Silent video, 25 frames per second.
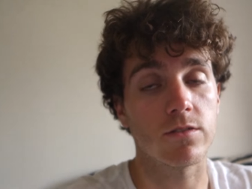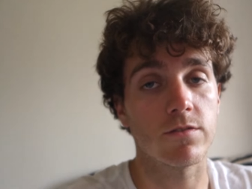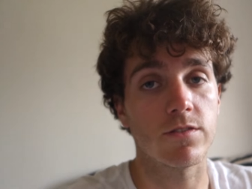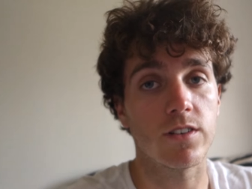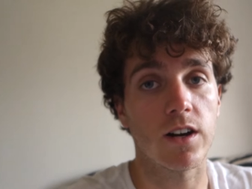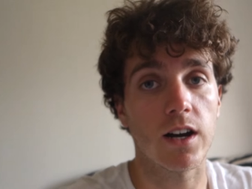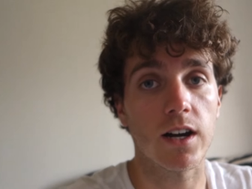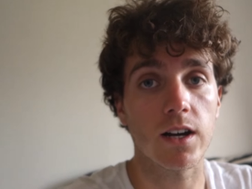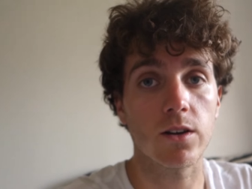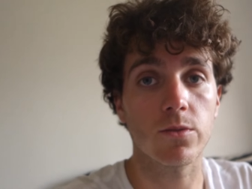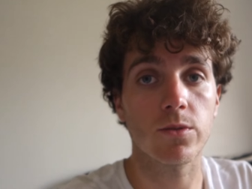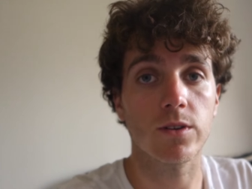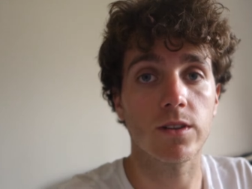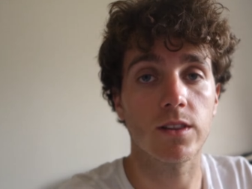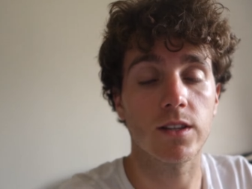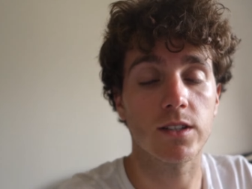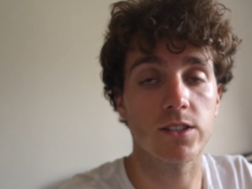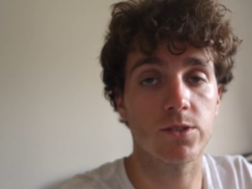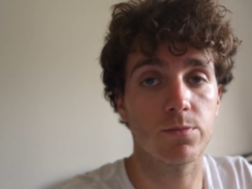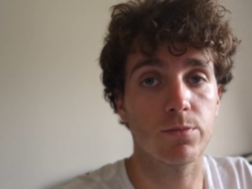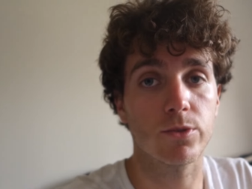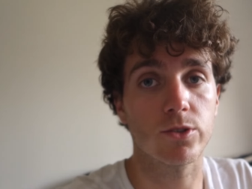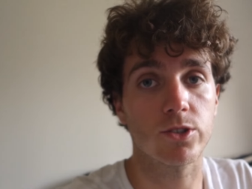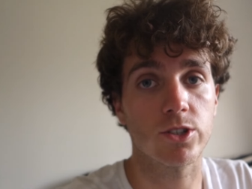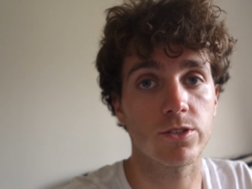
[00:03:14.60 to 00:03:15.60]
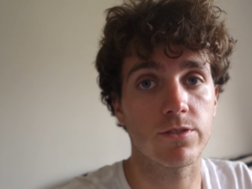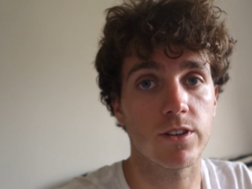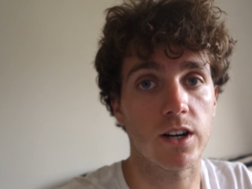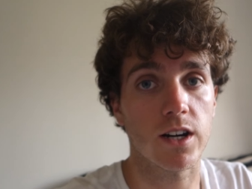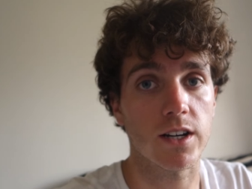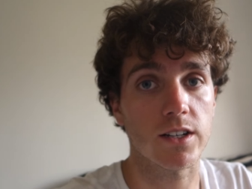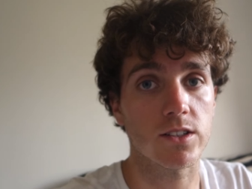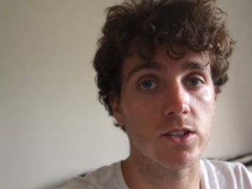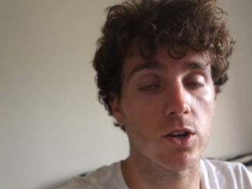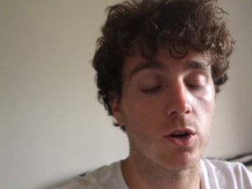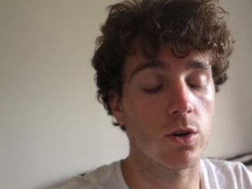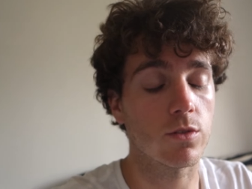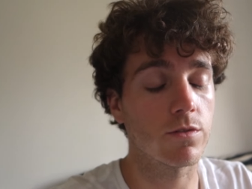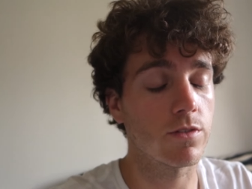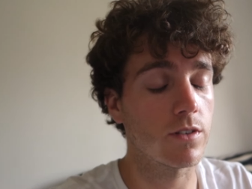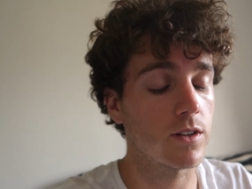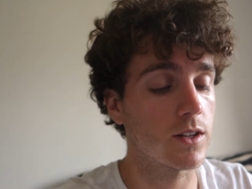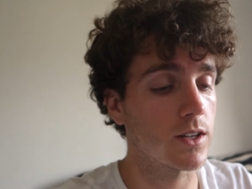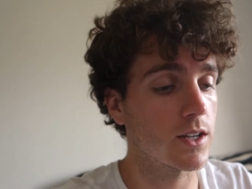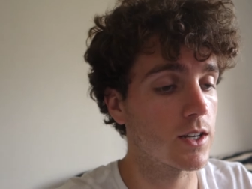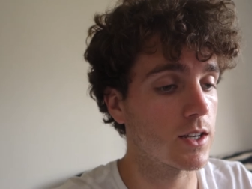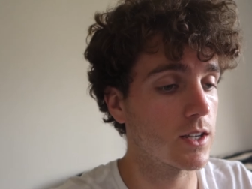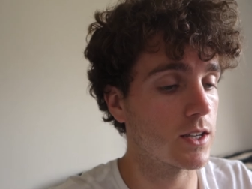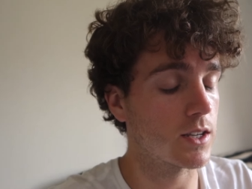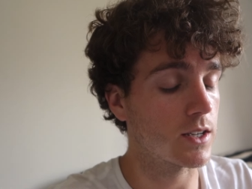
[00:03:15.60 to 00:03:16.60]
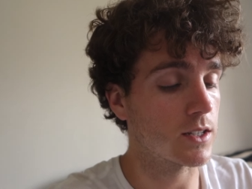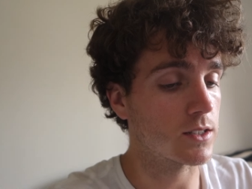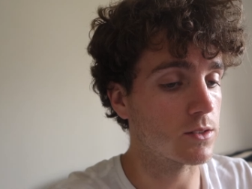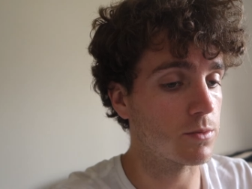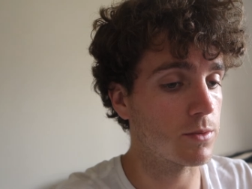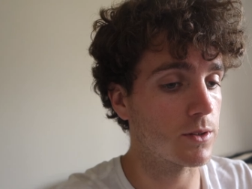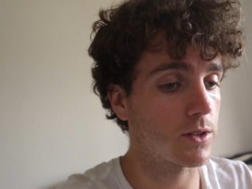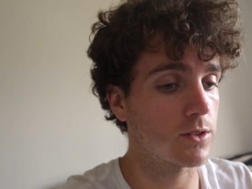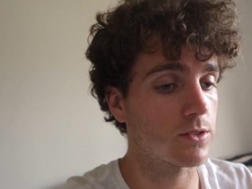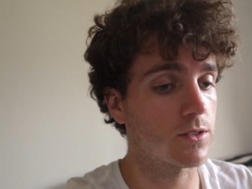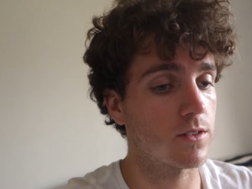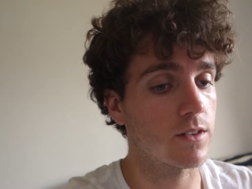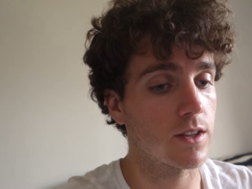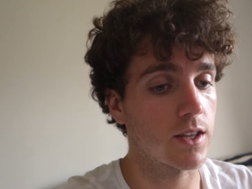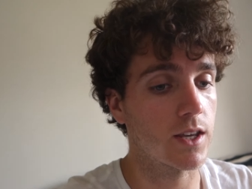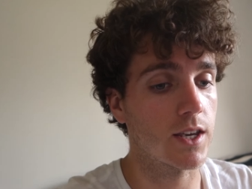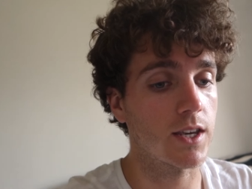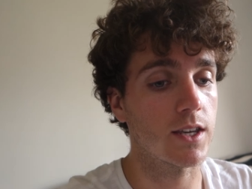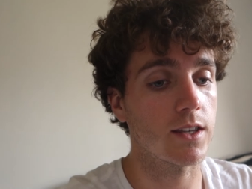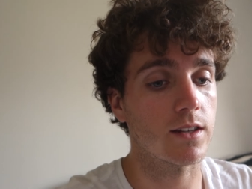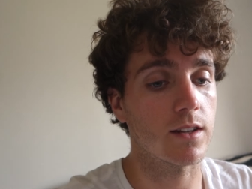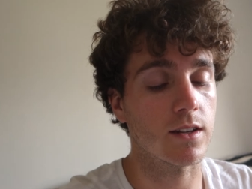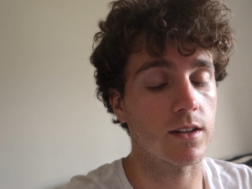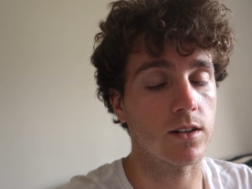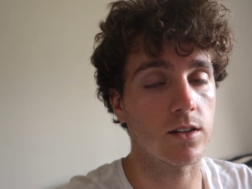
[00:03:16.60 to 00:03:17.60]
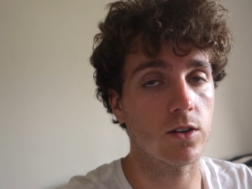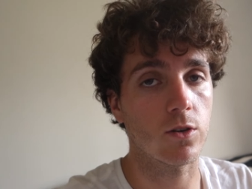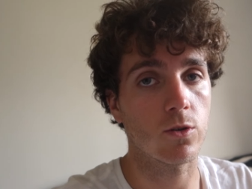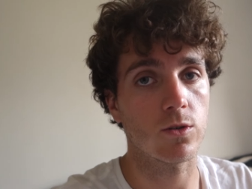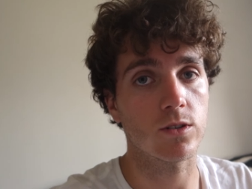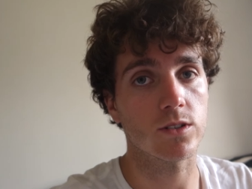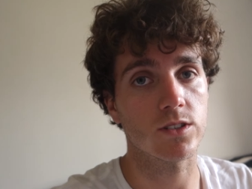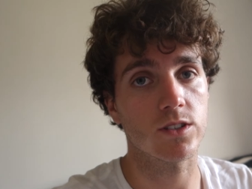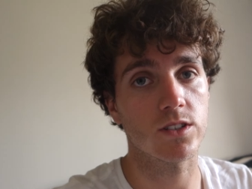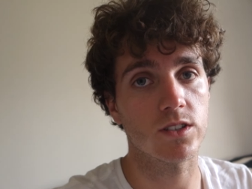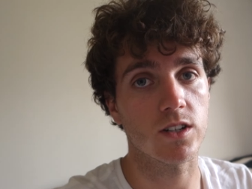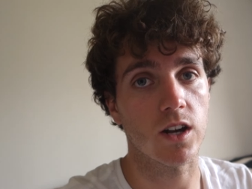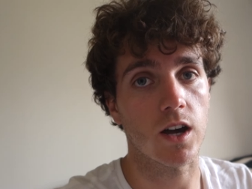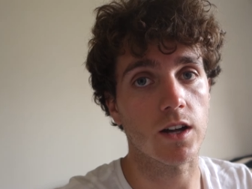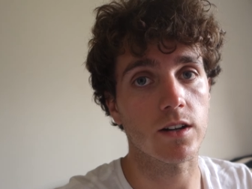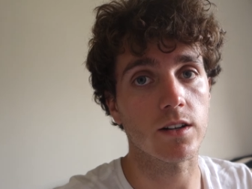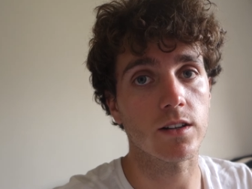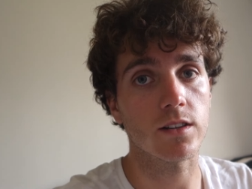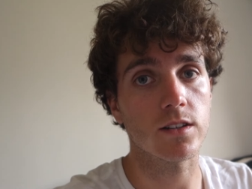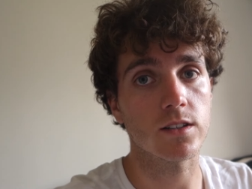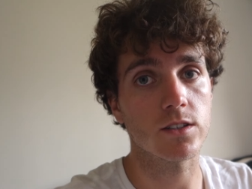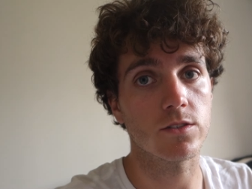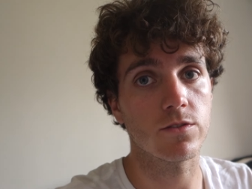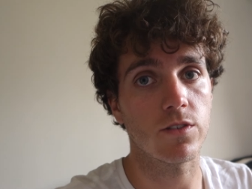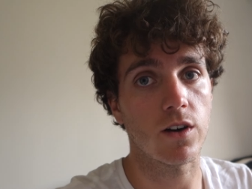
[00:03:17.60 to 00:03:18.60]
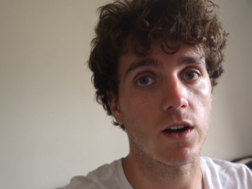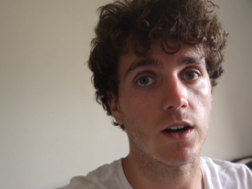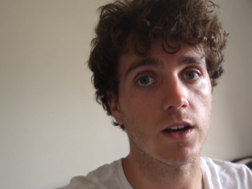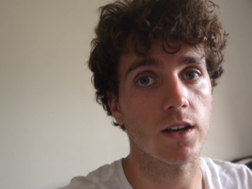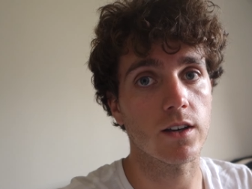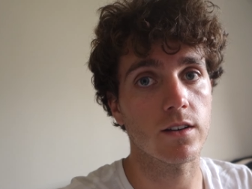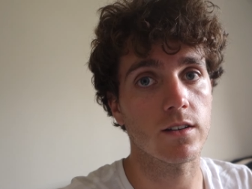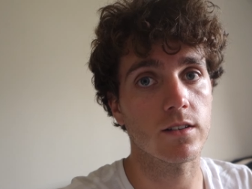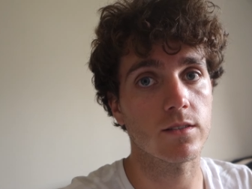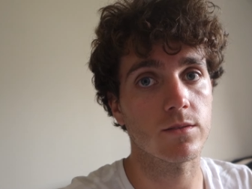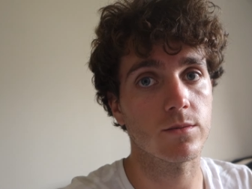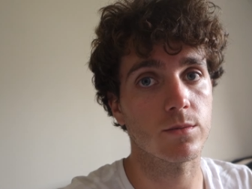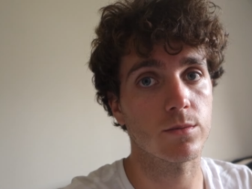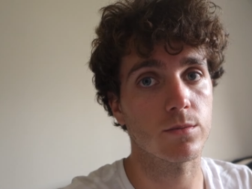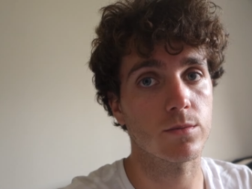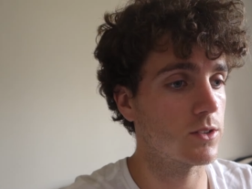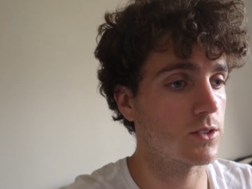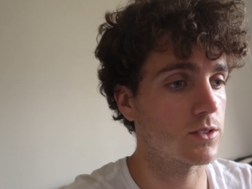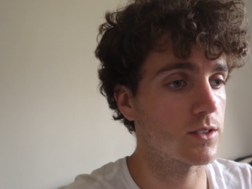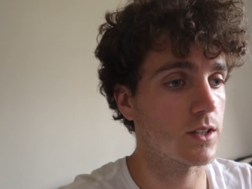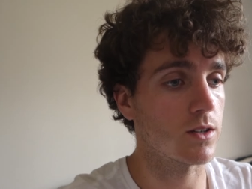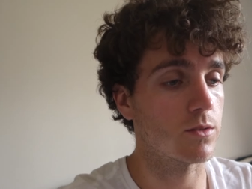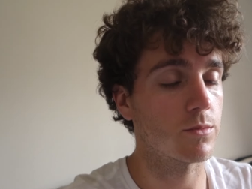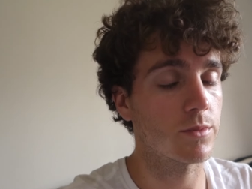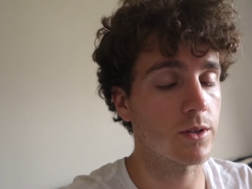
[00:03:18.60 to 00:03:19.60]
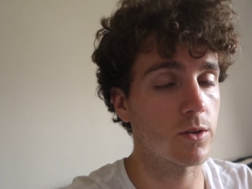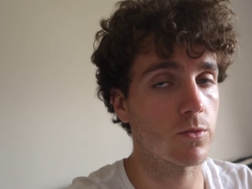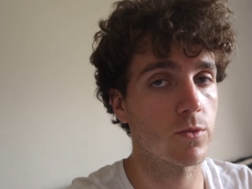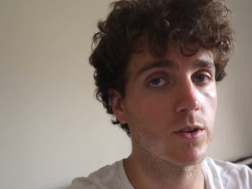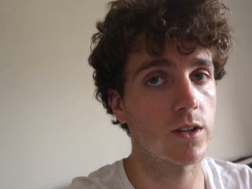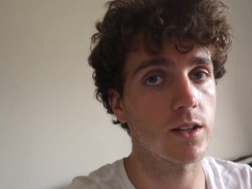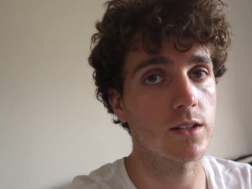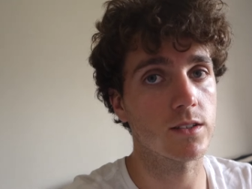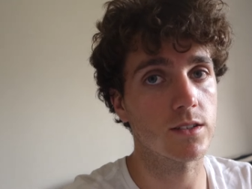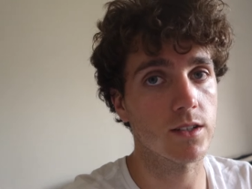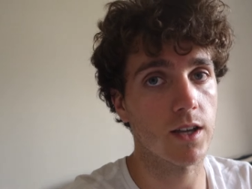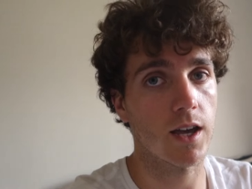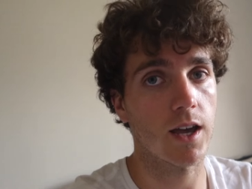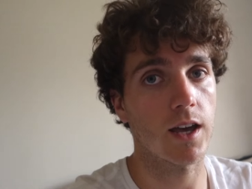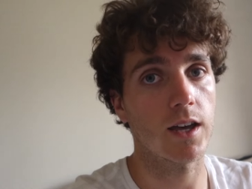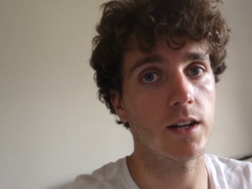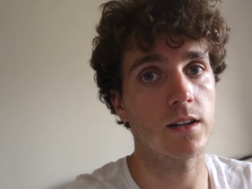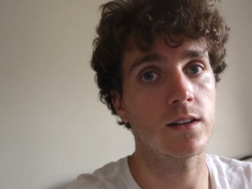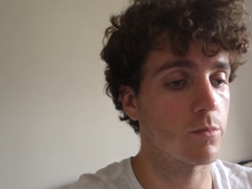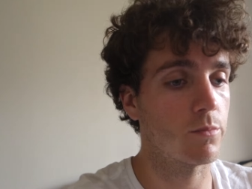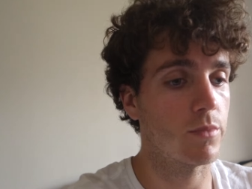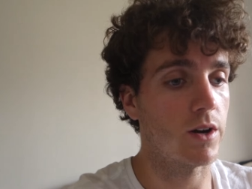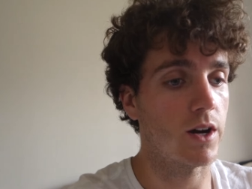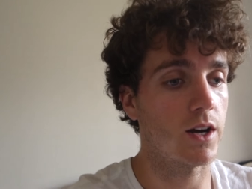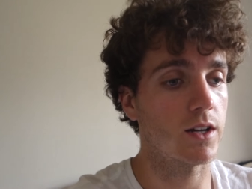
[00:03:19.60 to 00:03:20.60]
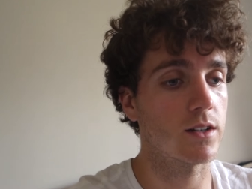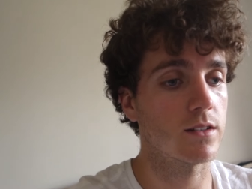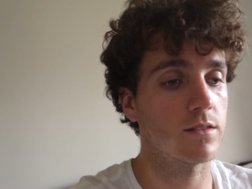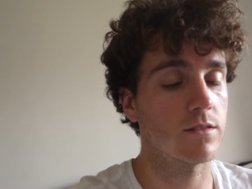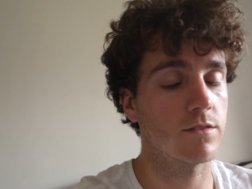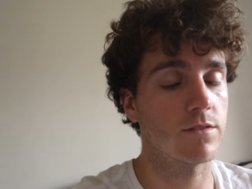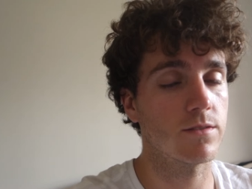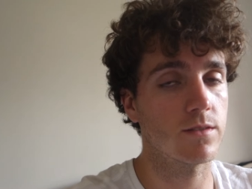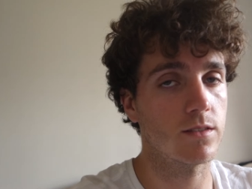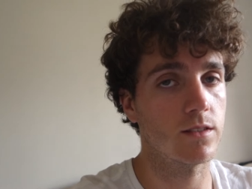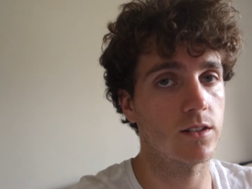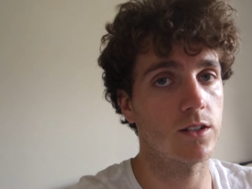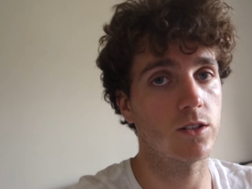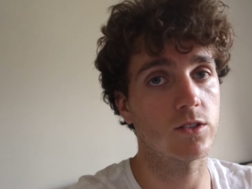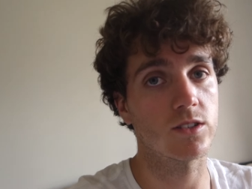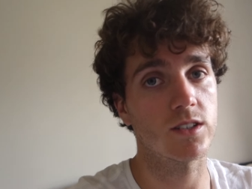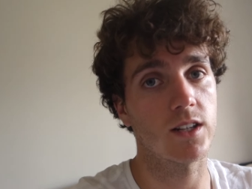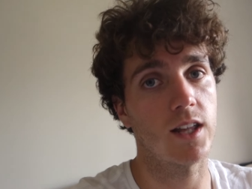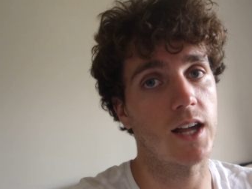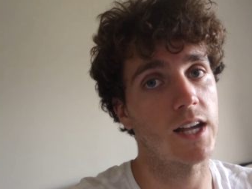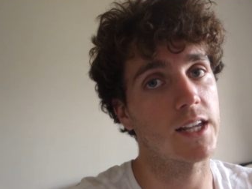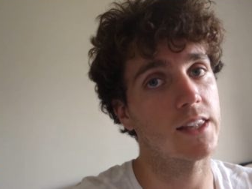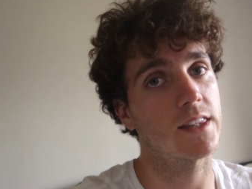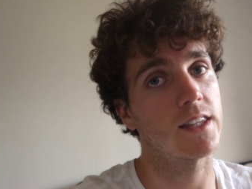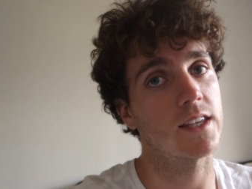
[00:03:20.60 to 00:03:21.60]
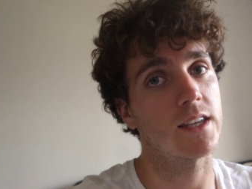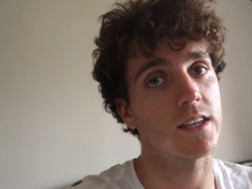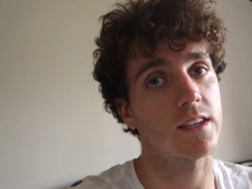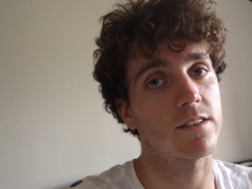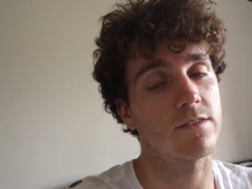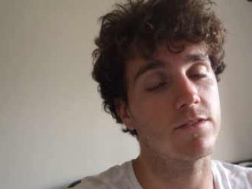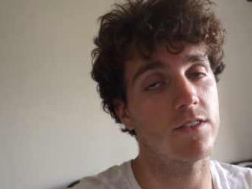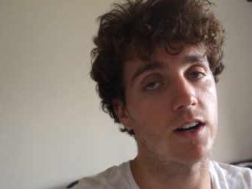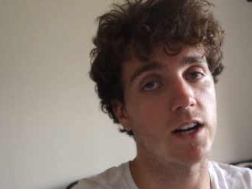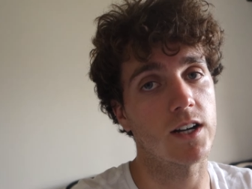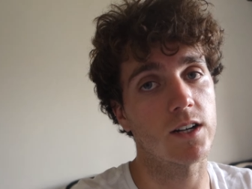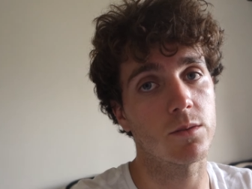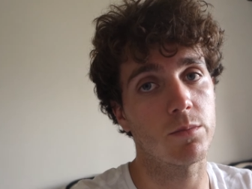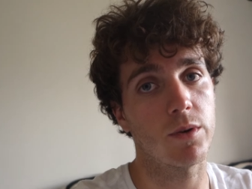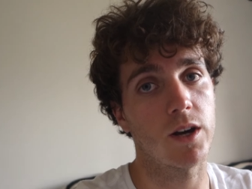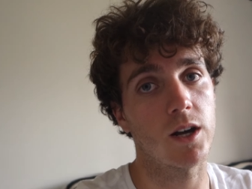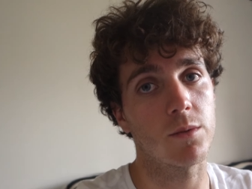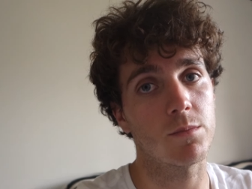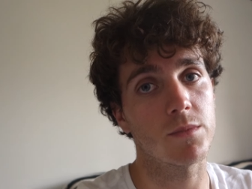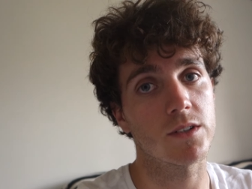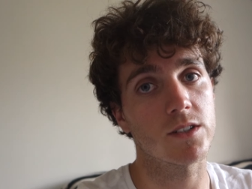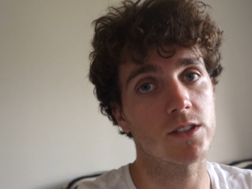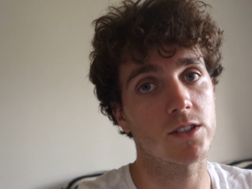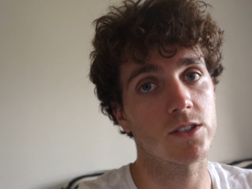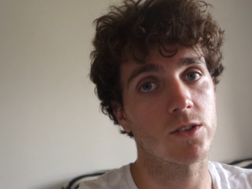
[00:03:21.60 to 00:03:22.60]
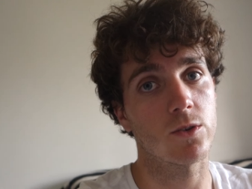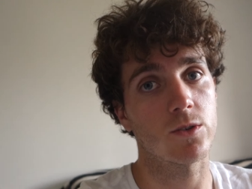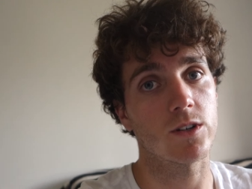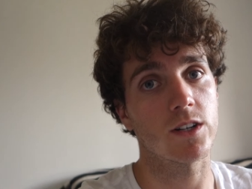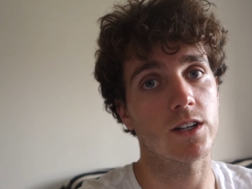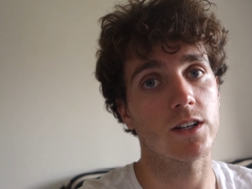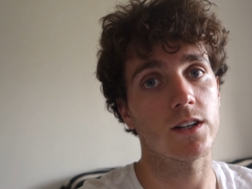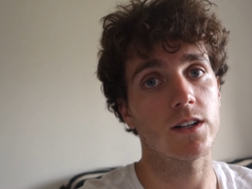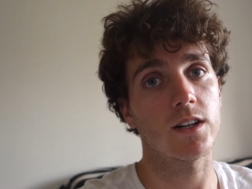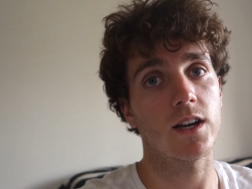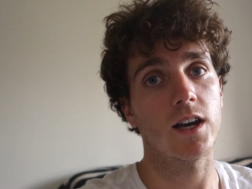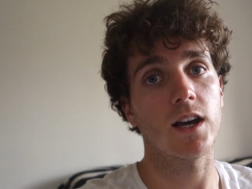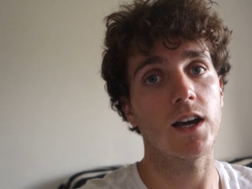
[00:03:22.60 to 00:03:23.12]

on fire, when there's bushfires. Hopefully it's because of the heat and no one's starting this fire, because that would be really sad. But looks like the fire department's sorting it